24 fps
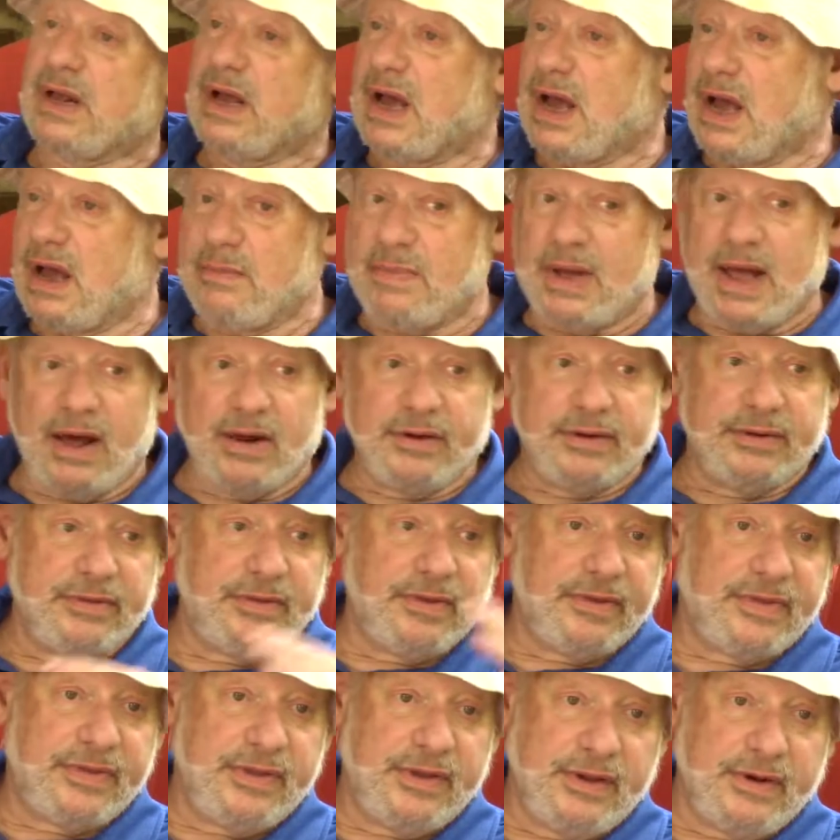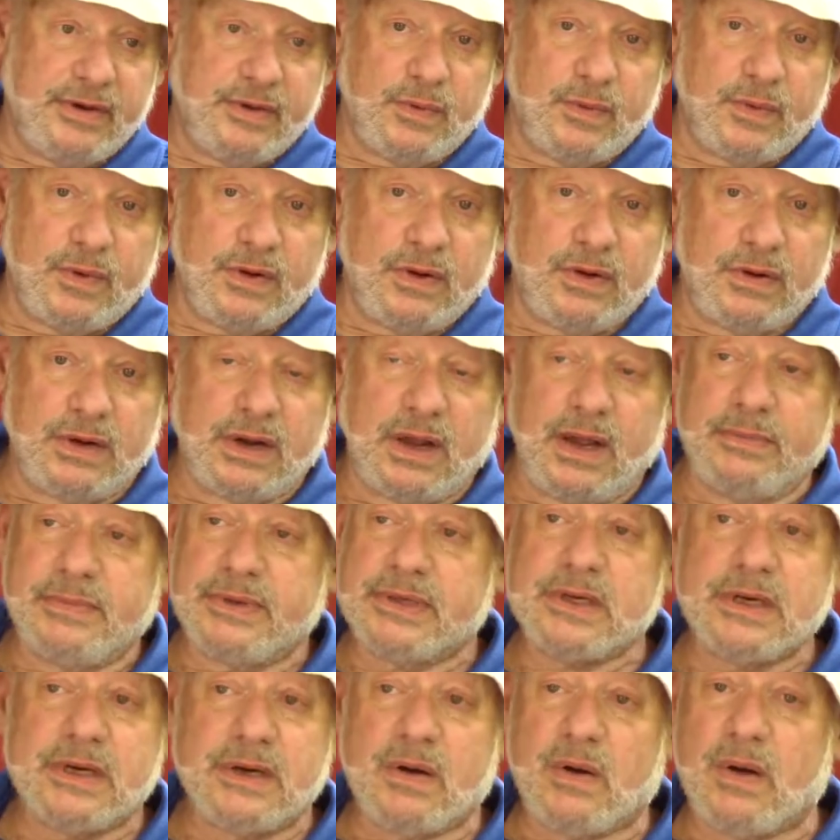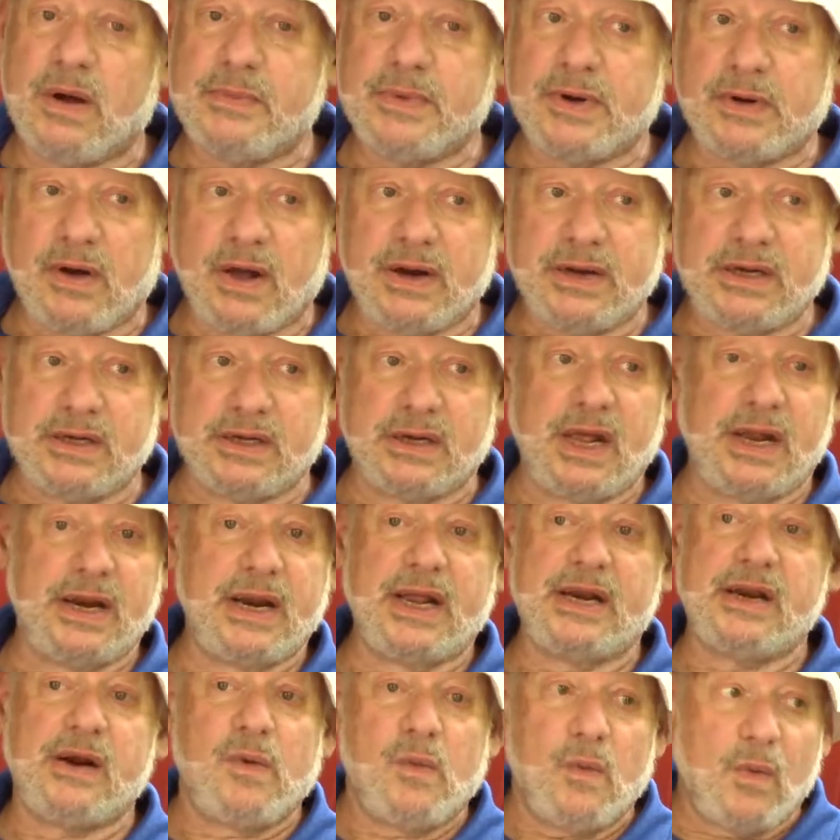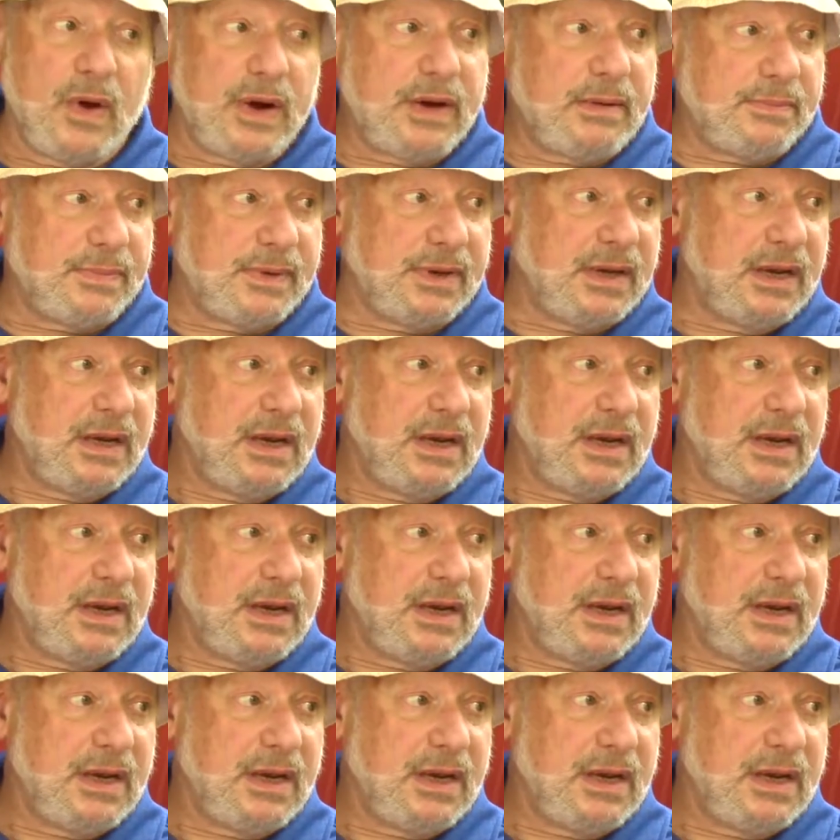come out of the theater world. I'm an audience, and I don't want to be.